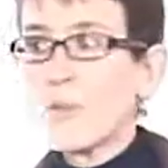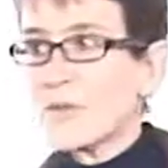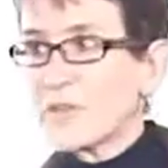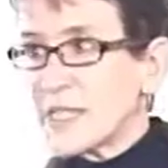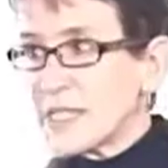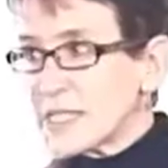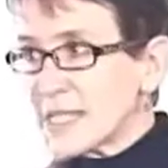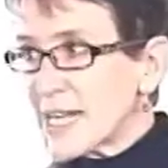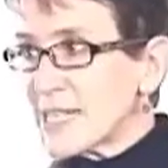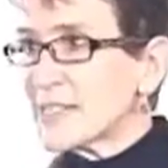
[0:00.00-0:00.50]

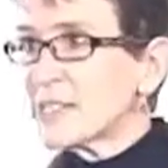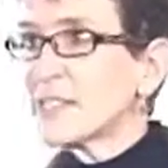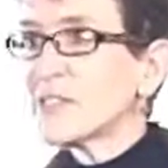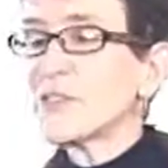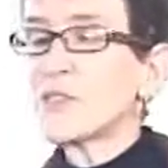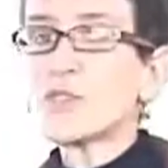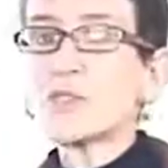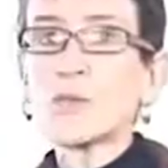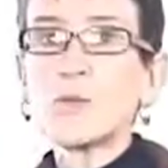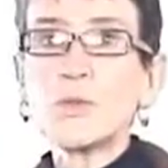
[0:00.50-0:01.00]
They tested
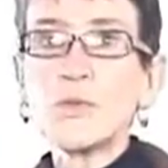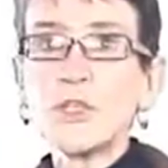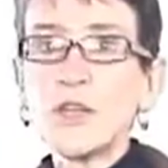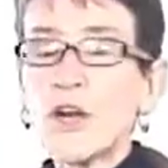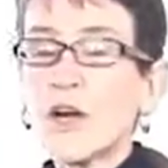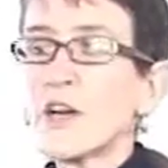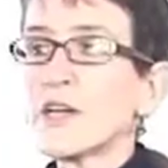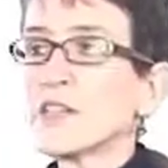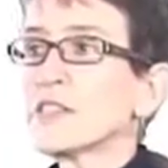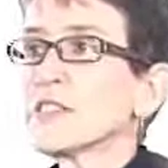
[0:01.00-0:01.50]
the
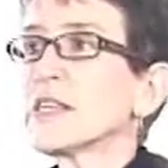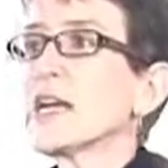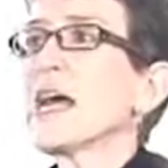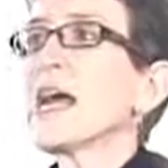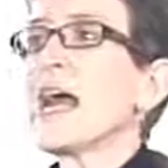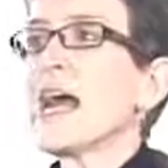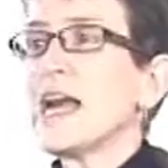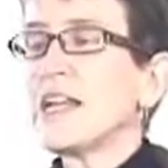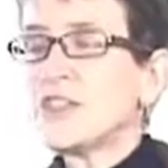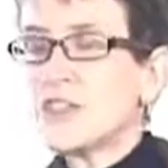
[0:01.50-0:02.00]
schoolyards,
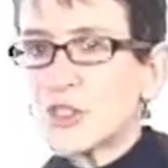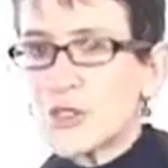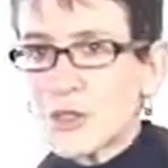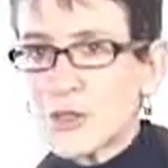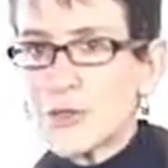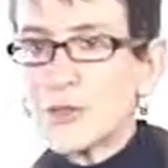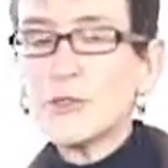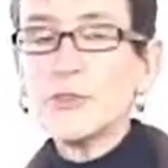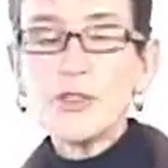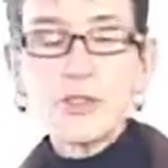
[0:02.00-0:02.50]
and
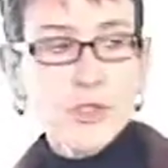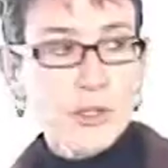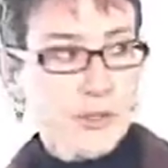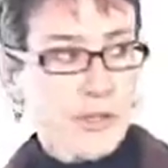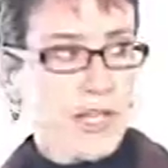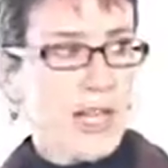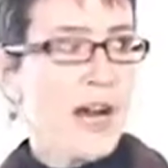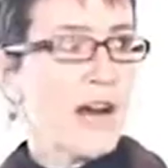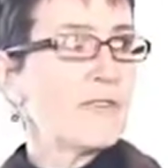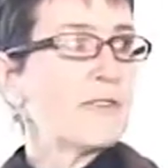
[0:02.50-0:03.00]
sure
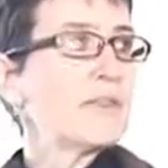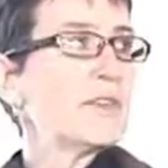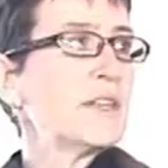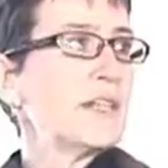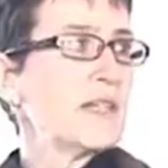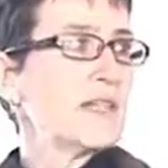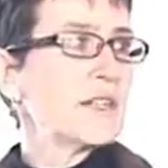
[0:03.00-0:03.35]
enough,